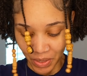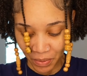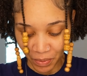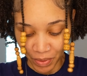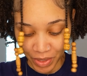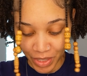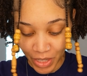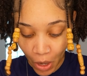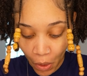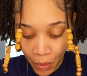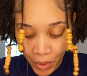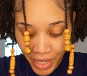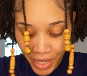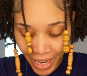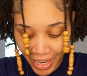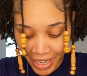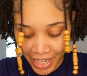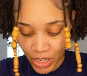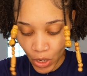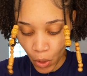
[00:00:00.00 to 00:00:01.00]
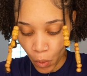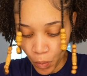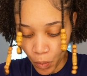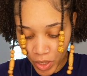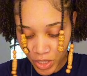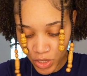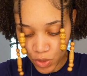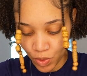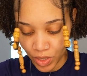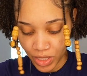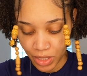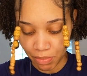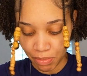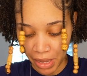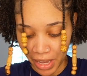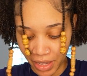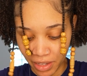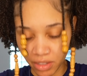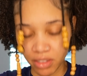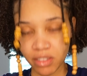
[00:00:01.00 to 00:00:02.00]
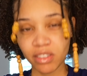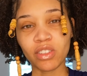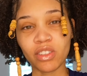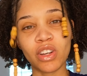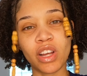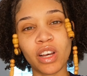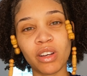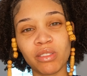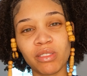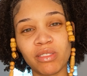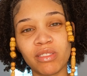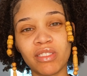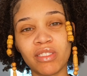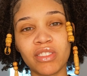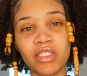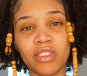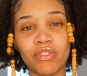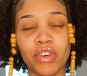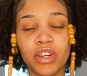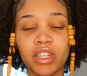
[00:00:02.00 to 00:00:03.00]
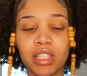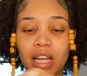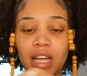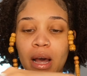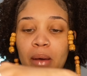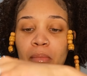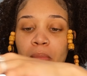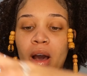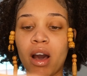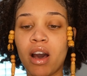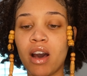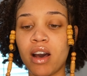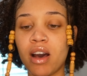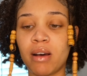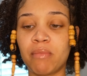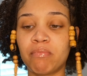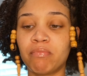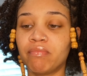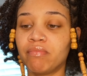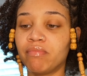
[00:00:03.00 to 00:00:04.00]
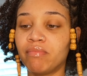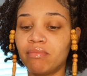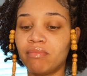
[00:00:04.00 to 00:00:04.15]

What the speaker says: with Golden, I didn't know what to expect, you know? It's a first time mom.